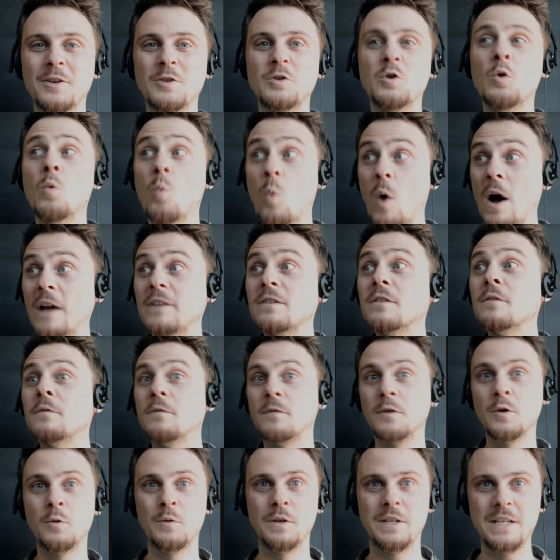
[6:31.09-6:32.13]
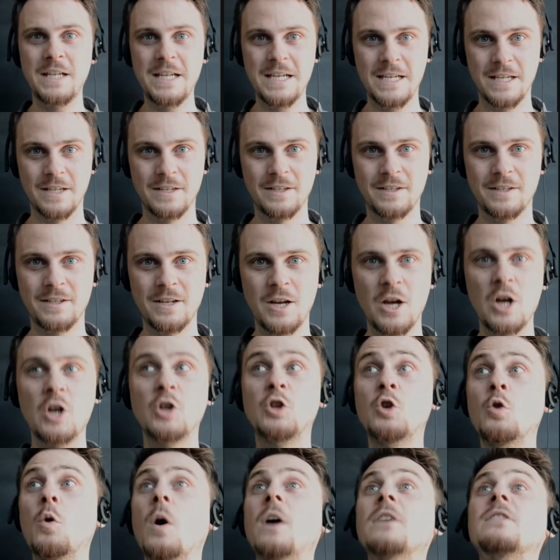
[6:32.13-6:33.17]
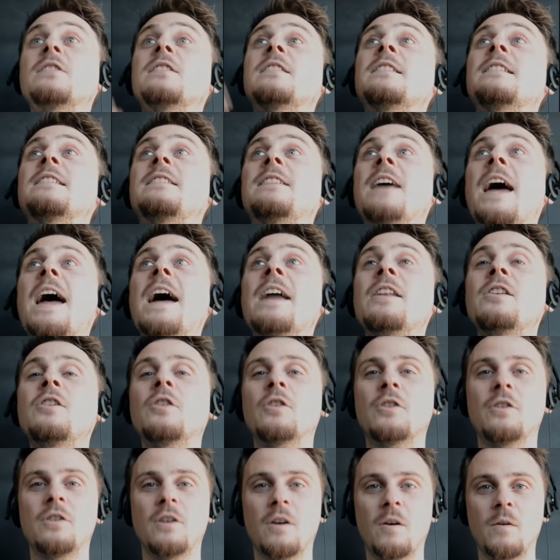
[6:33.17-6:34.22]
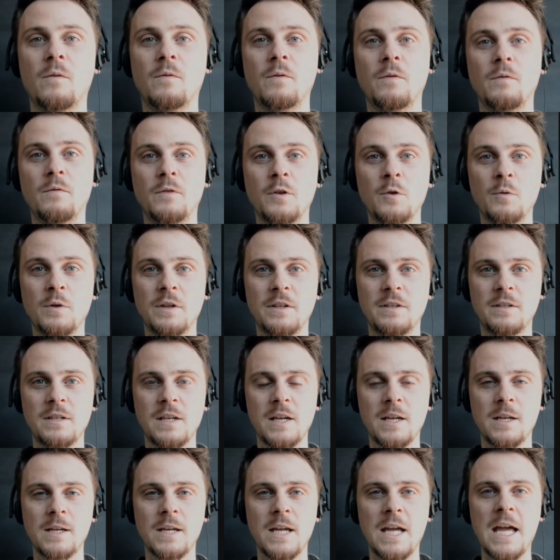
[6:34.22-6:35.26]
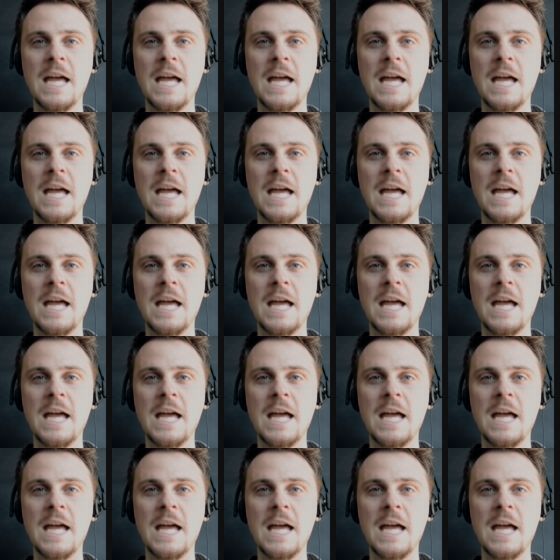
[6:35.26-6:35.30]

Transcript: to what fluent is, to a standard of fluency.